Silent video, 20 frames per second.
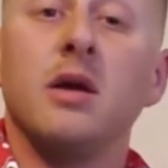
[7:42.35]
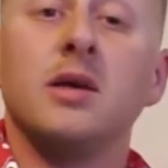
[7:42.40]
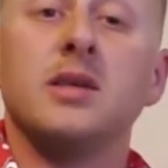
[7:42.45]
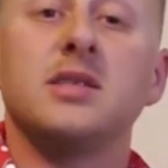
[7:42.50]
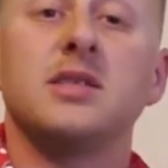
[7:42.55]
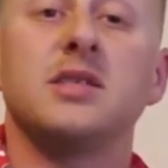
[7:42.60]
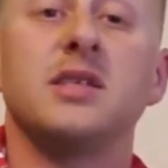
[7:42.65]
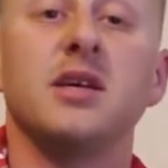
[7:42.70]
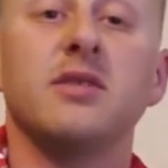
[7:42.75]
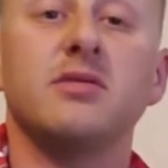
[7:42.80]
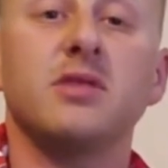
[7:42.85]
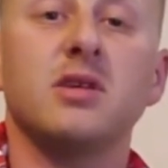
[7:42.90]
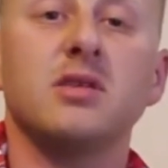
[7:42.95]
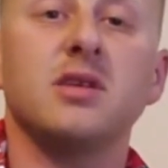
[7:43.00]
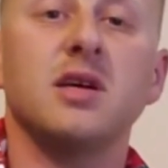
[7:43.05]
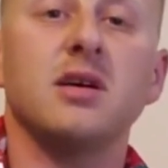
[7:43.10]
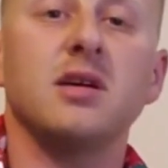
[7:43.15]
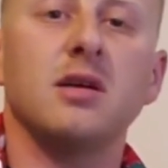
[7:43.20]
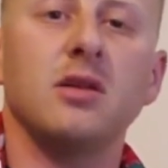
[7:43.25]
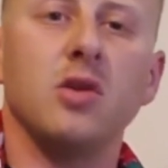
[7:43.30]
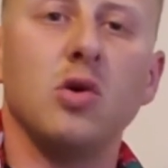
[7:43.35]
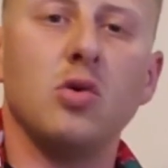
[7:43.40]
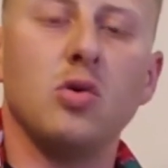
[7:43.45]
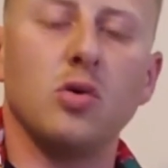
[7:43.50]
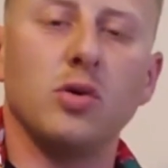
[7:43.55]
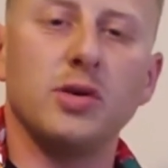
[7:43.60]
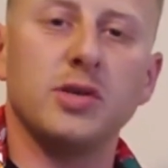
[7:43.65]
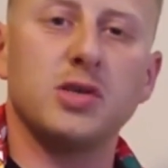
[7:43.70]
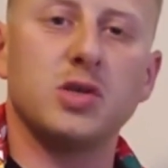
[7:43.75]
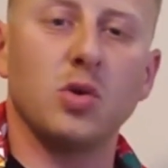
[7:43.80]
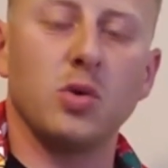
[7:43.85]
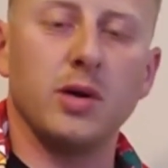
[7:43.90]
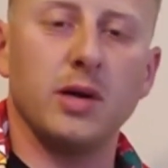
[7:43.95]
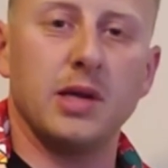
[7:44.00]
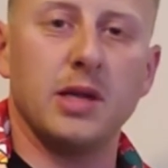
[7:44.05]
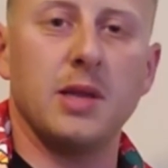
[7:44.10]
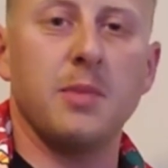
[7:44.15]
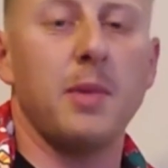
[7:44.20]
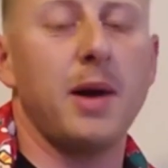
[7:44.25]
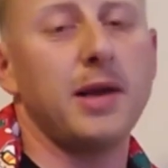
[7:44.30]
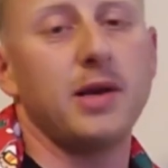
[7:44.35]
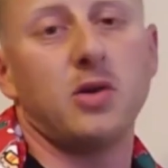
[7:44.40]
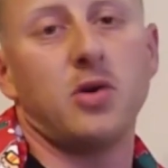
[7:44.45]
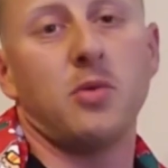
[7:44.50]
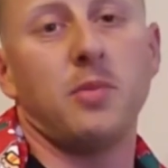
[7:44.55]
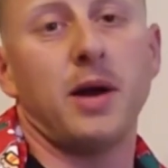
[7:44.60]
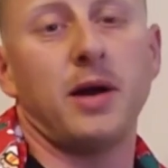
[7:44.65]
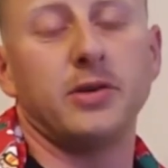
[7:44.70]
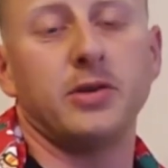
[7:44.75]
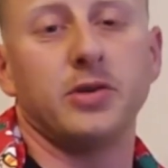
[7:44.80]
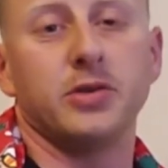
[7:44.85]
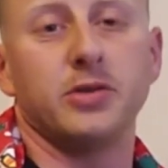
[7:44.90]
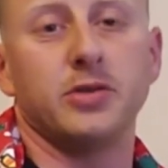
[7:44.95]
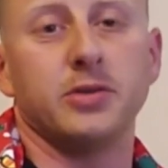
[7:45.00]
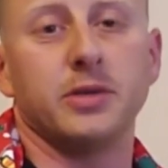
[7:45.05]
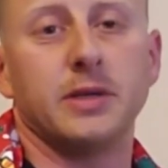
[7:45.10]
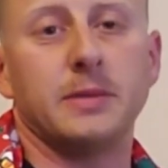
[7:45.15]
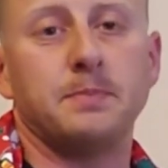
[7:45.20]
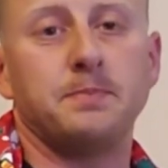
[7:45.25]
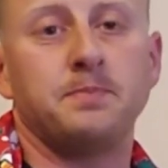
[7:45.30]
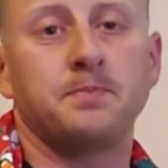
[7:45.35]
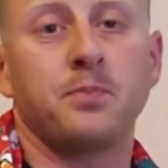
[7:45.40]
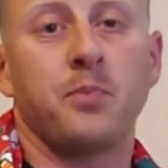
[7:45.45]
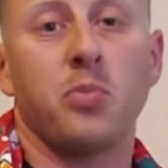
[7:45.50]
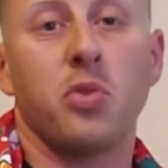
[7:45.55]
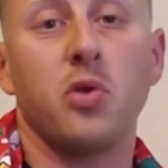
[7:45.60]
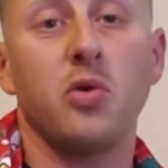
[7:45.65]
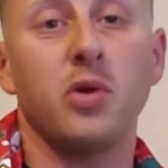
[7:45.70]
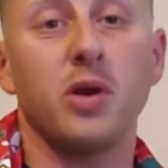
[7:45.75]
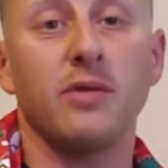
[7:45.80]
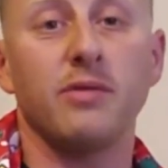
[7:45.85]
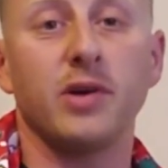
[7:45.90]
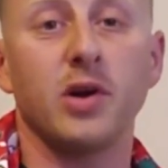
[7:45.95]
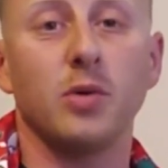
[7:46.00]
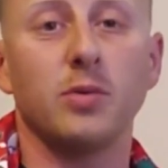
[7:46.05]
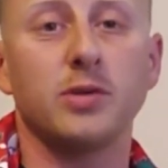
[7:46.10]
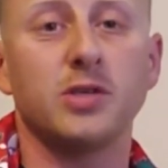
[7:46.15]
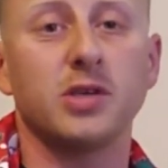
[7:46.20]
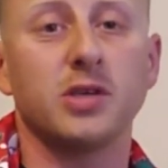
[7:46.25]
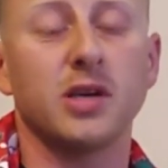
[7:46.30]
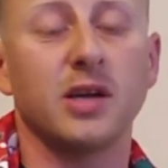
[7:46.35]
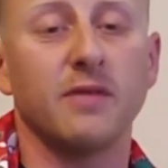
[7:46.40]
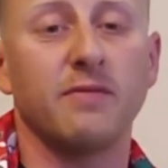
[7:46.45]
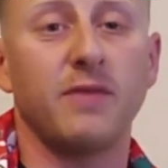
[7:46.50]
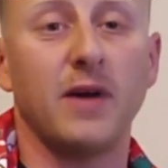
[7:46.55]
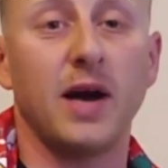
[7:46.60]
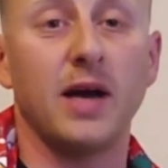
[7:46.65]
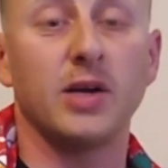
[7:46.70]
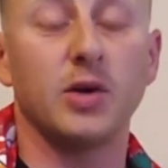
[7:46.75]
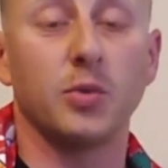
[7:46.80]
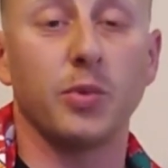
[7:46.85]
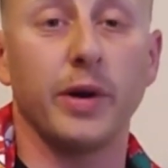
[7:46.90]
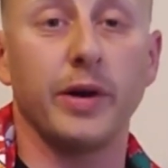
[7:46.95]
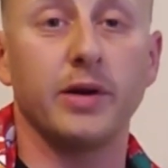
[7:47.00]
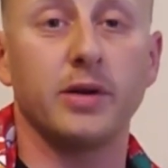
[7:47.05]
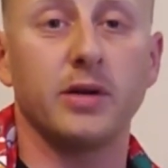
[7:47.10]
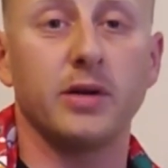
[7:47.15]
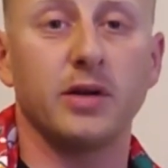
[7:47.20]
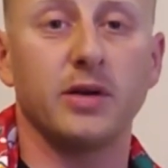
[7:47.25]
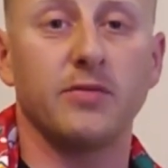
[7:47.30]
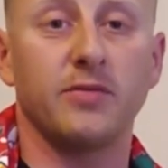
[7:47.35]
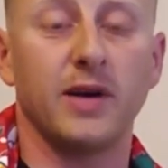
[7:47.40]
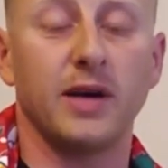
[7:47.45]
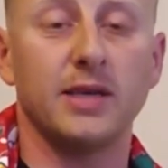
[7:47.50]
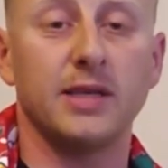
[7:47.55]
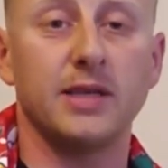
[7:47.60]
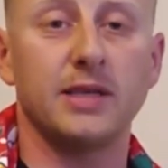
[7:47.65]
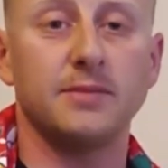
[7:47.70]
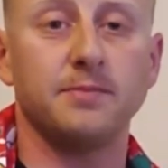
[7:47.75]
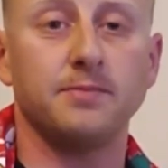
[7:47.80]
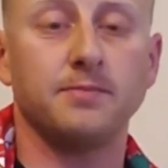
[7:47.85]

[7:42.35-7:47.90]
See if there's a local historian that might know about your unit. You never know what you're going to find or where you're going to find it.